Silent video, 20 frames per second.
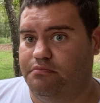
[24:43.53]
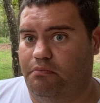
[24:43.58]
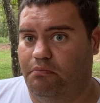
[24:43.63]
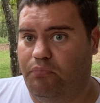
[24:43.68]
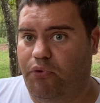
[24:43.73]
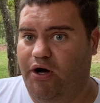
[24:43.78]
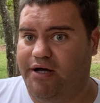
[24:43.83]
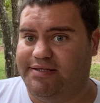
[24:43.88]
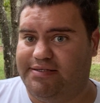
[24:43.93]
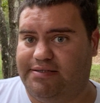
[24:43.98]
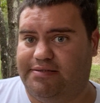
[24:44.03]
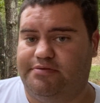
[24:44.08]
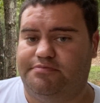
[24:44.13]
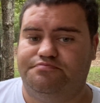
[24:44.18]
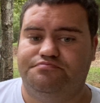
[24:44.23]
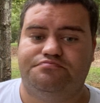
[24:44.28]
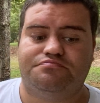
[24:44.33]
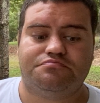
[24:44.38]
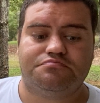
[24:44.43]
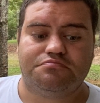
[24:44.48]
But
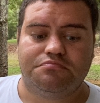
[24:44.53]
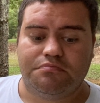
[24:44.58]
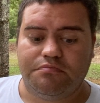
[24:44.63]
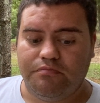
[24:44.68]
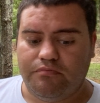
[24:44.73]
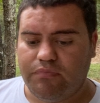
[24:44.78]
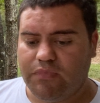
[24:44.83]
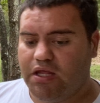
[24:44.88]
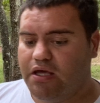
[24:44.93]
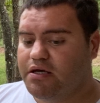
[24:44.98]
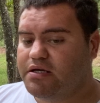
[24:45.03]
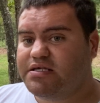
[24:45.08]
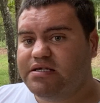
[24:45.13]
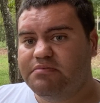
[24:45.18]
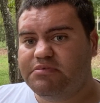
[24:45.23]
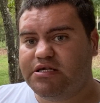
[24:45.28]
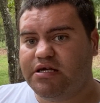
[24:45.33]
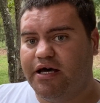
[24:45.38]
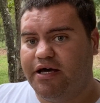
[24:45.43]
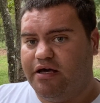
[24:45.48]
it
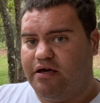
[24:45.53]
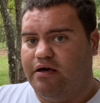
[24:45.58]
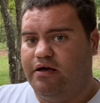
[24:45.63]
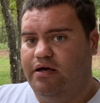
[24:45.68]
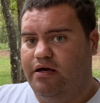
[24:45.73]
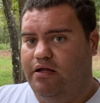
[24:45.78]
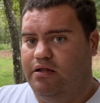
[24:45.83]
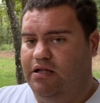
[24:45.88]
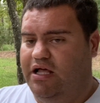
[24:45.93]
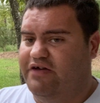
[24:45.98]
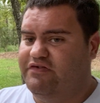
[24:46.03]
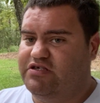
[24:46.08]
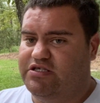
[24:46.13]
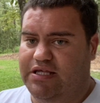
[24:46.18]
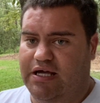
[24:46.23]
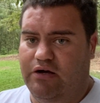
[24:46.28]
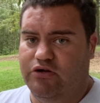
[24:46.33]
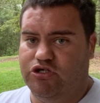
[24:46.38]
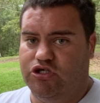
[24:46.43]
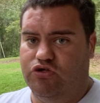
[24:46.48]
seems like
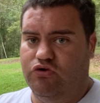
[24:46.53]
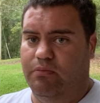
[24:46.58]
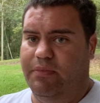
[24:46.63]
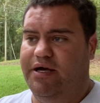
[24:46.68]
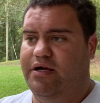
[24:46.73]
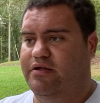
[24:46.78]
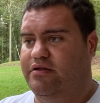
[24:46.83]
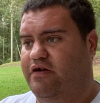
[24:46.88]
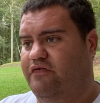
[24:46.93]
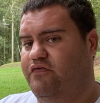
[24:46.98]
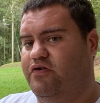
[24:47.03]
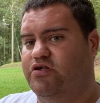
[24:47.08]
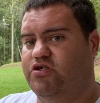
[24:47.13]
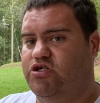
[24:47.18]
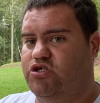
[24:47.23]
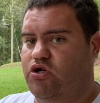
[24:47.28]
lifestyles do make a difference.